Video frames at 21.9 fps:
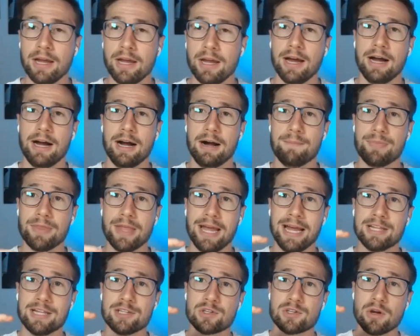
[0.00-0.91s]
Um,
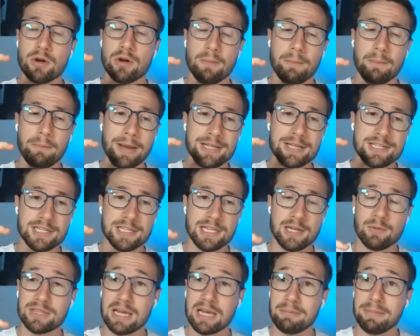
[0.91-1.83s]
and so basically,
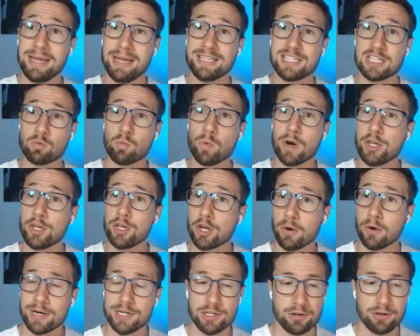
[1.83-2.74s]
what that means is when you go
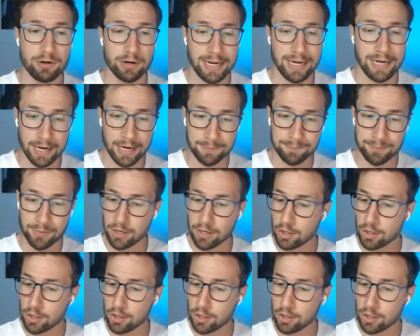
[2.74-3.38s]
into your account,